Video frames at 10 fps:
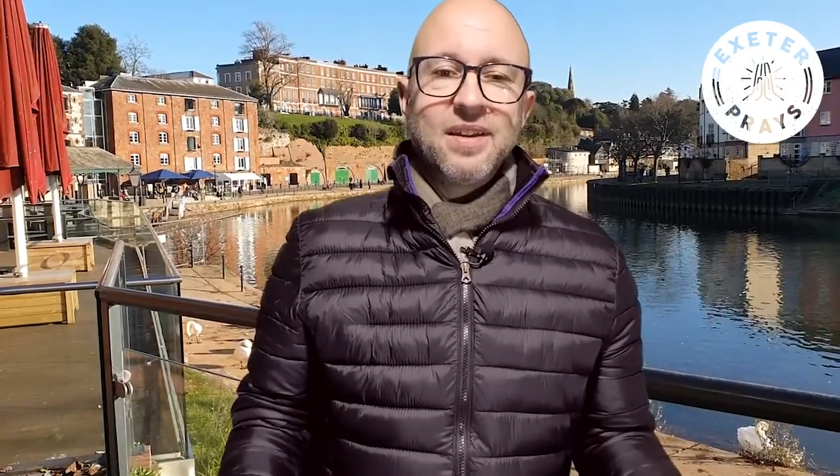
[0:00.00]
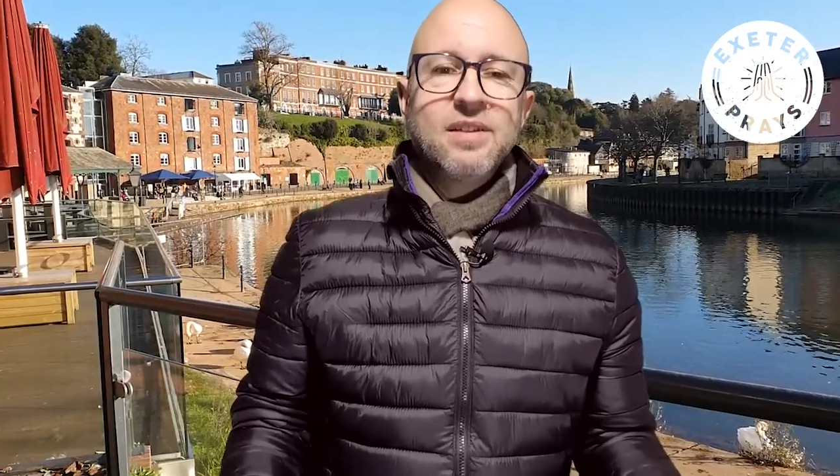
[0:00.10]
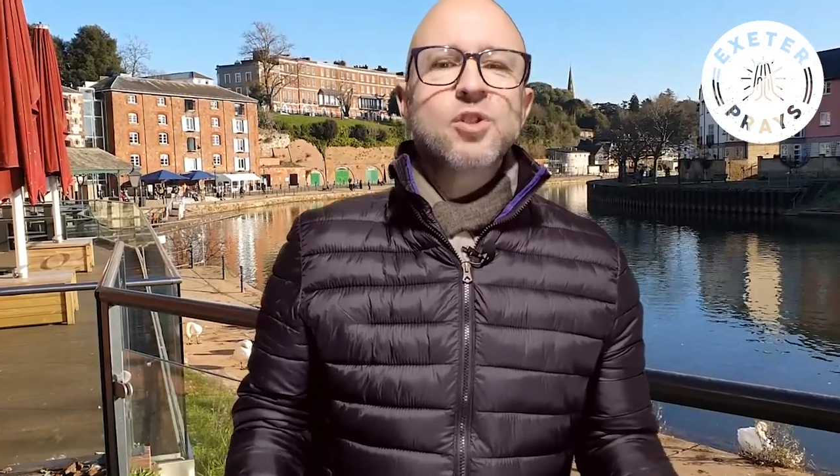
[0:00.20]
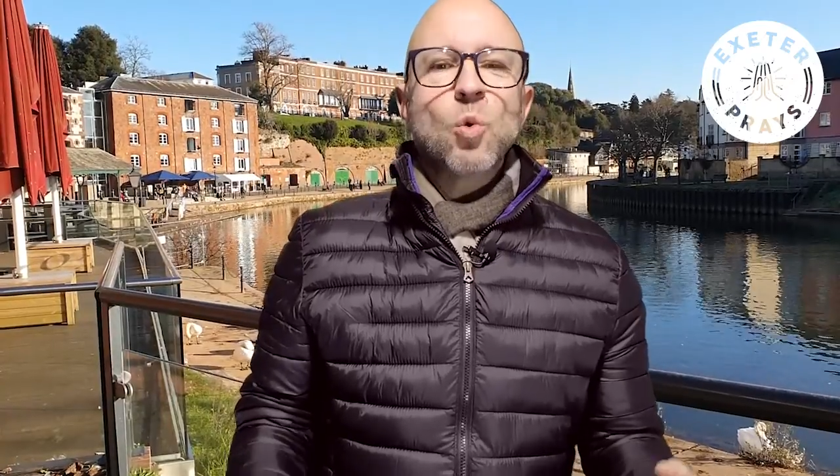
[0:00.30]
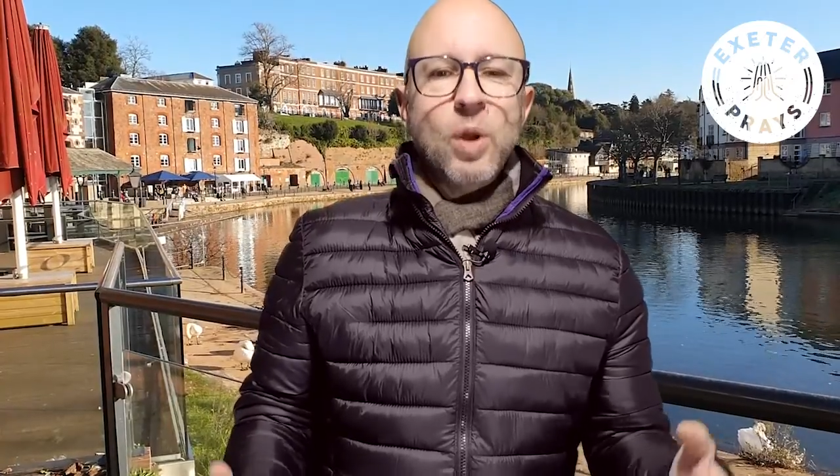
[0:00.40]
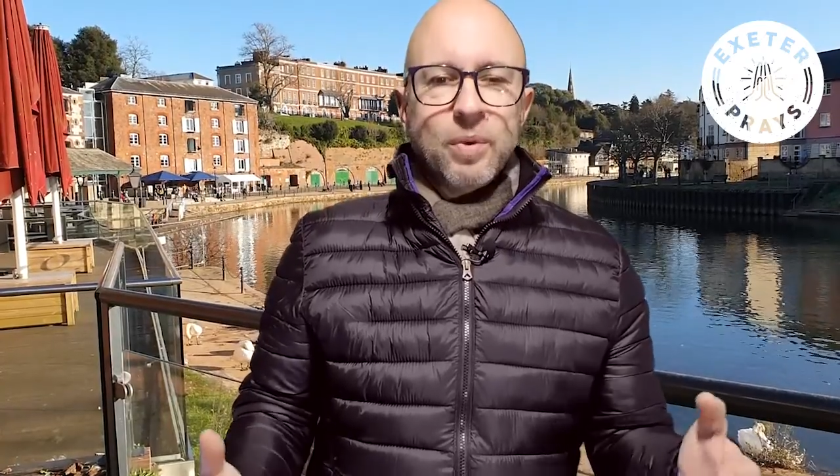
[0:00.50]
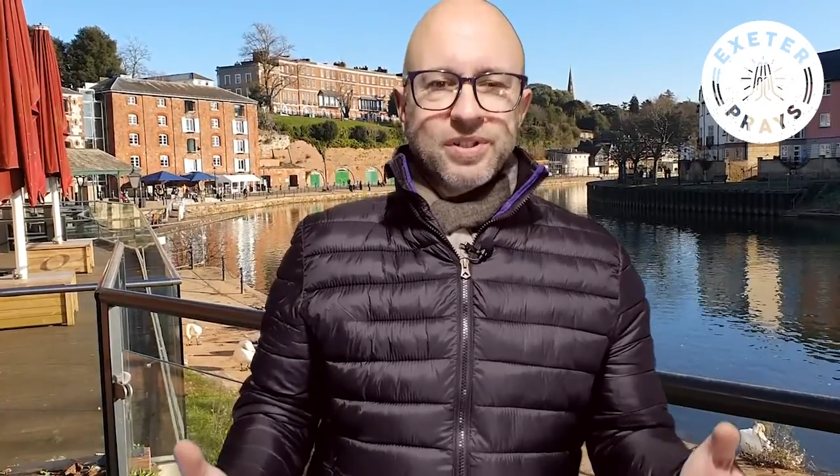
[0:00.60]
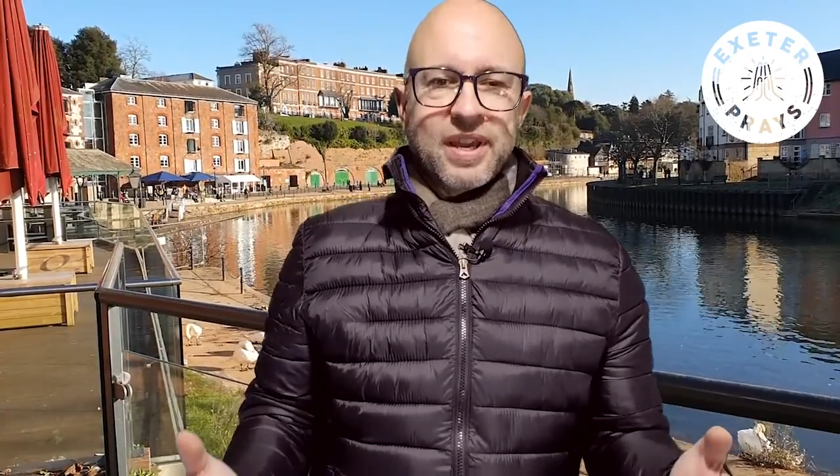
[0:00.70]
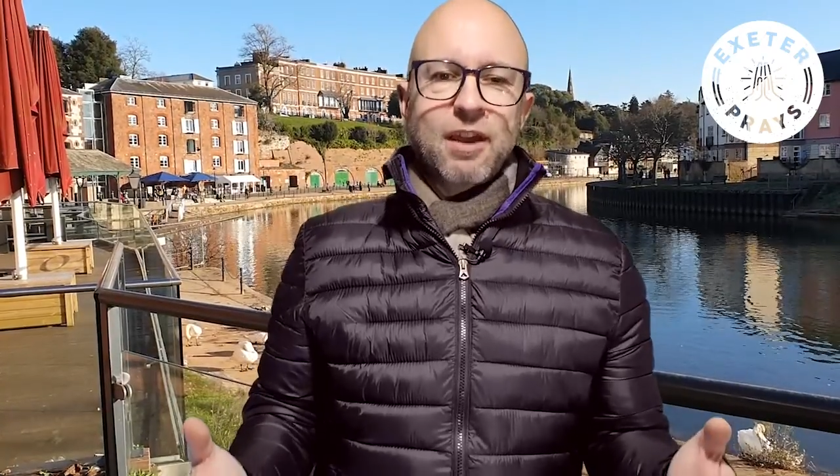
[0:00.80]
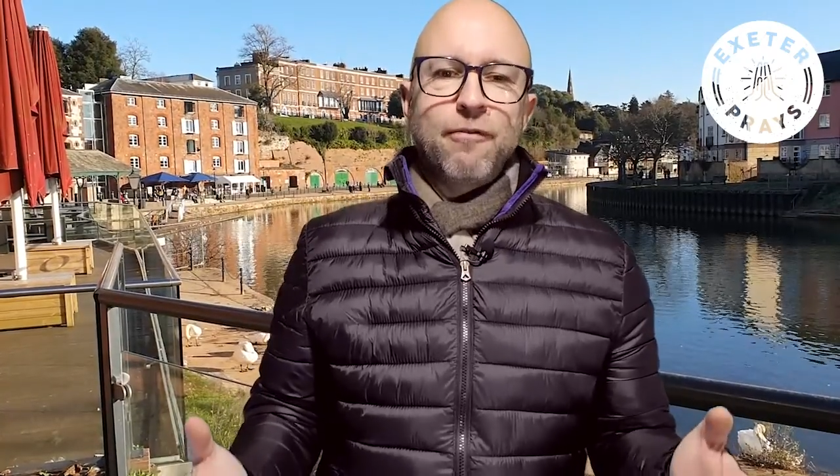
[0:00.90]
So we will
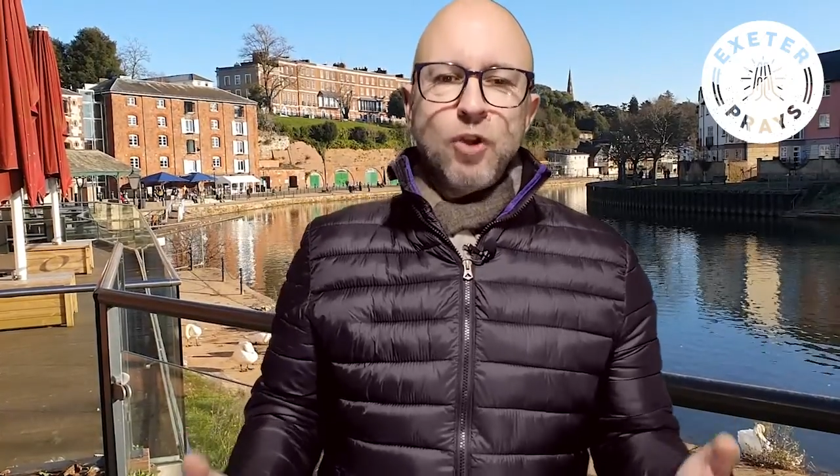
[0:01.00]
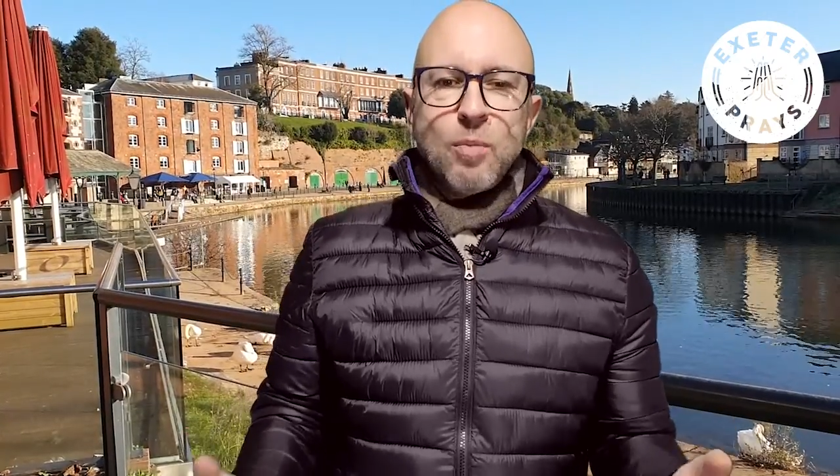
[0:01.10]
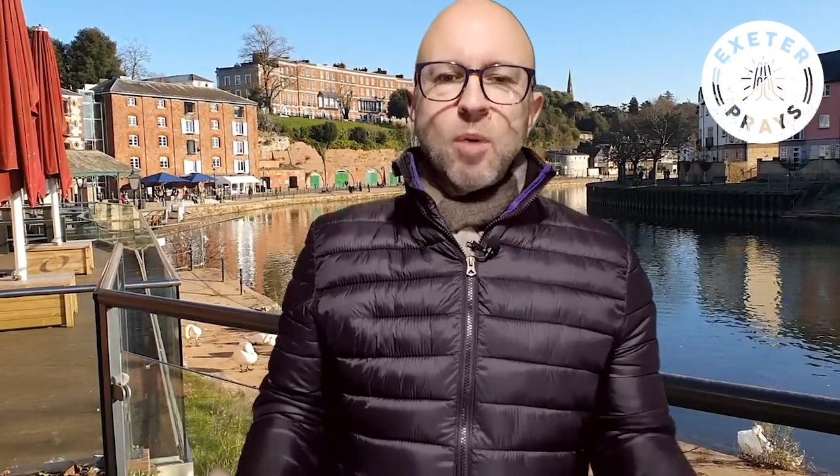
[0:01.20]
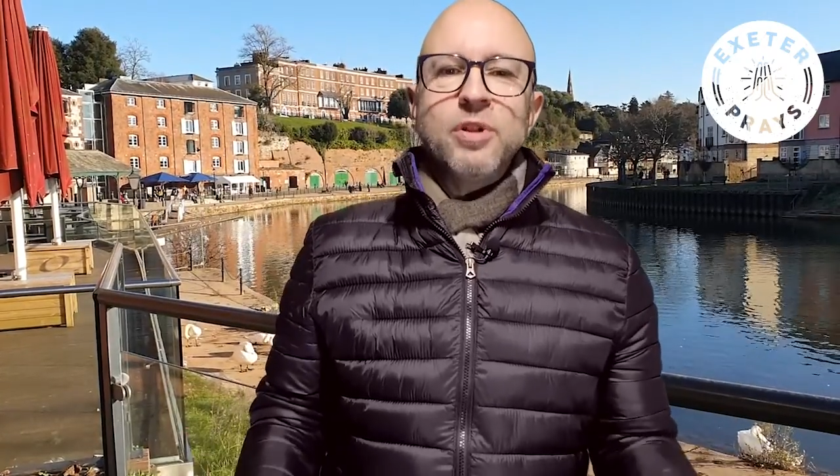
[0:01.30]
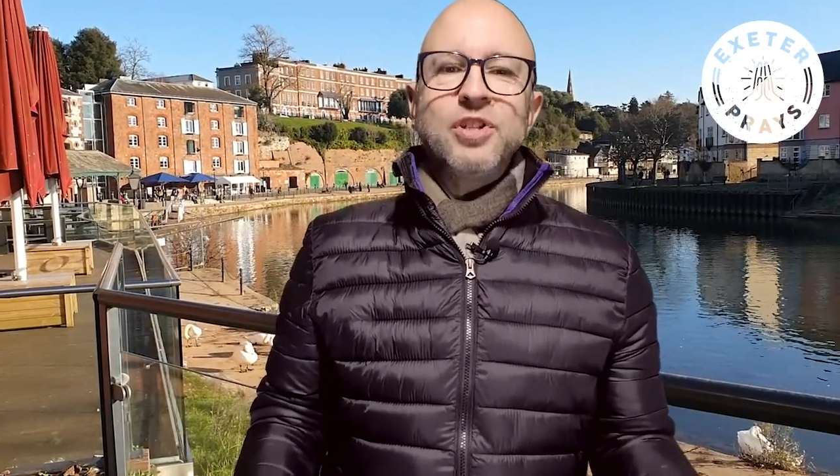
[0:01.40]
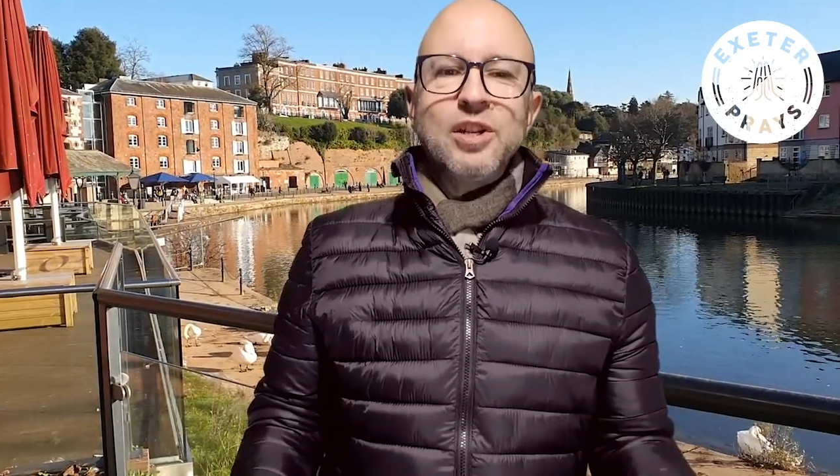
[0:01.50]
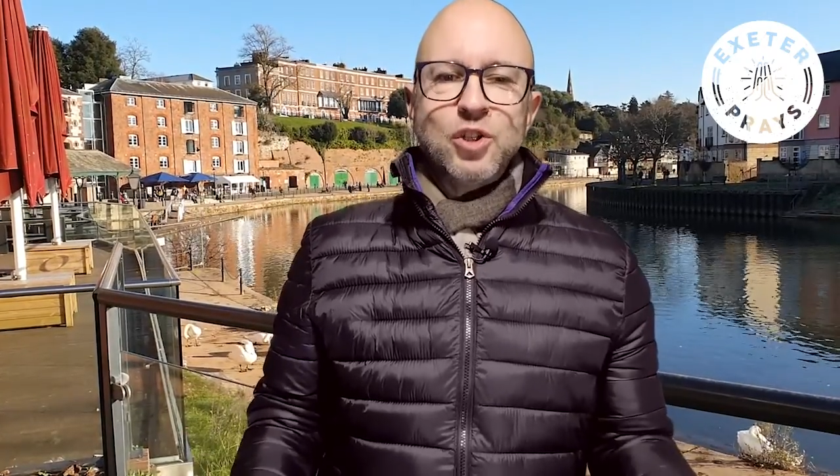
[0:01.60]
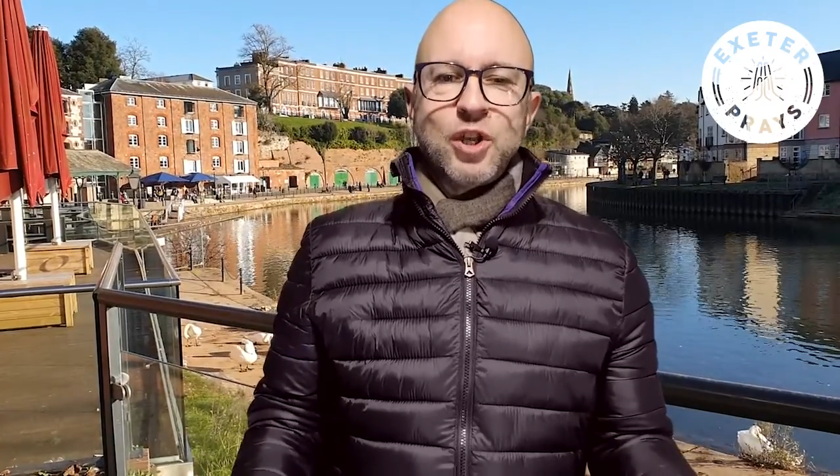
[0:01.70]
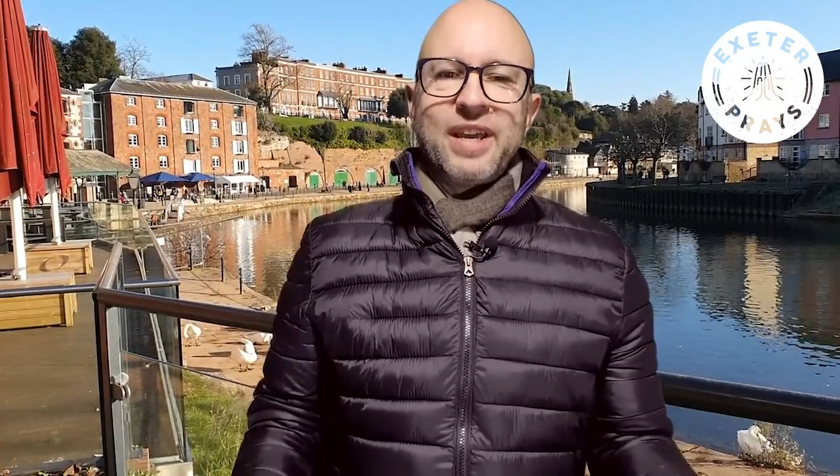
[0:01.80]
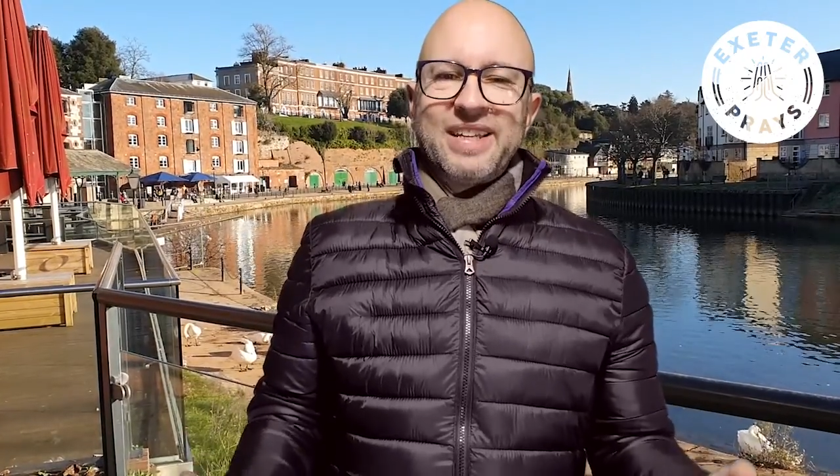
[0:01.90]
take a few moments each day